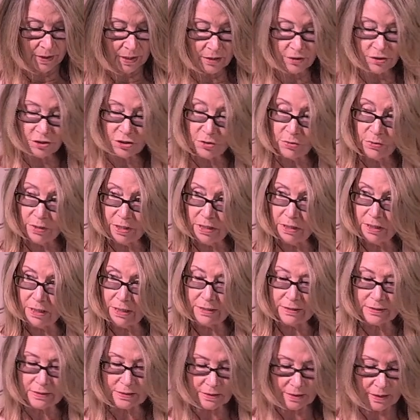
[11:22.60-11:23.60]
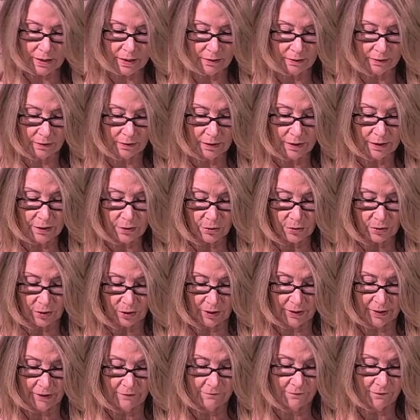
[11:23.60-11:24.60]
In doing this, it
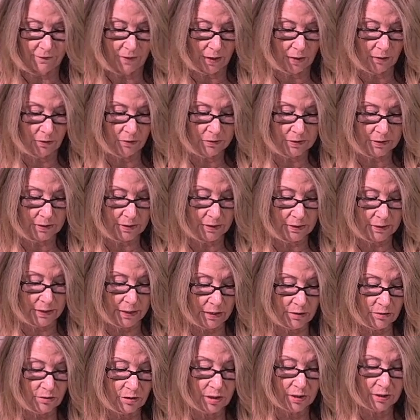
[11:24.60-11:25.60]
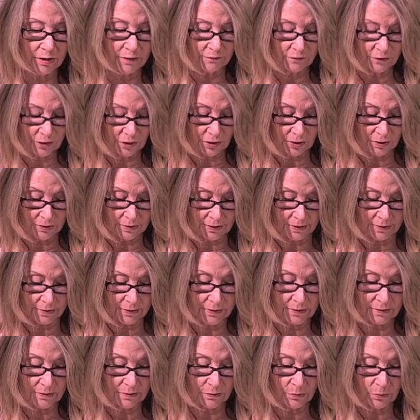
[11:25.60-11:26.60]
literally follows the teaching of
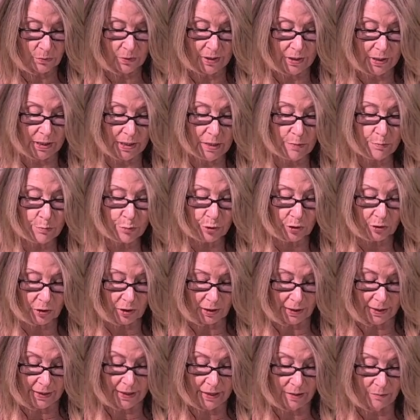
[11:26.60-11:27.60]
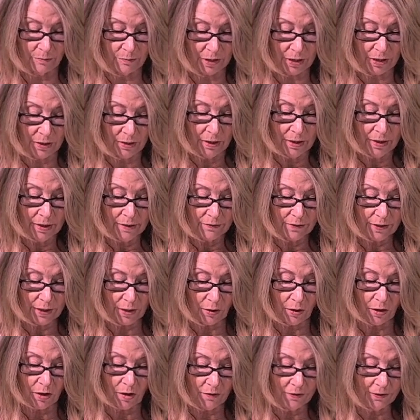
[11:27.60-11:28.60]
Jesus when he proclaimed
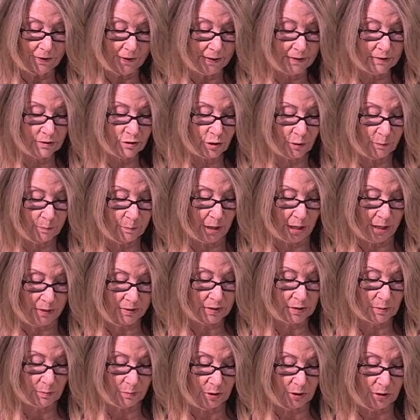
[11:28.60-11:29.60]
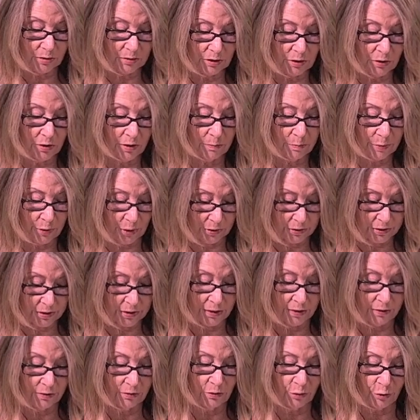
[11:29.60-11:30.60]
that all things are possible to the
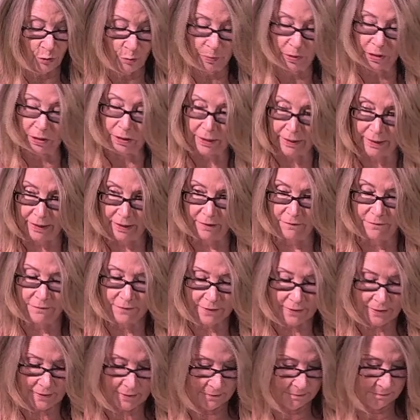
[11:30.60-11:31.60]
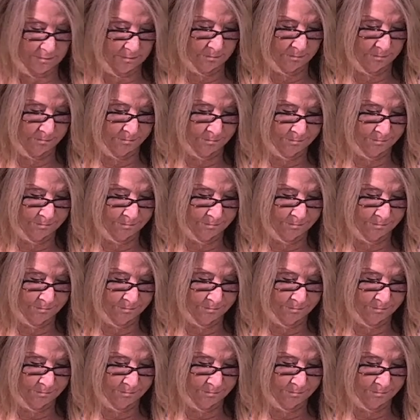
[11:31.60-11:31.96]
person who believes.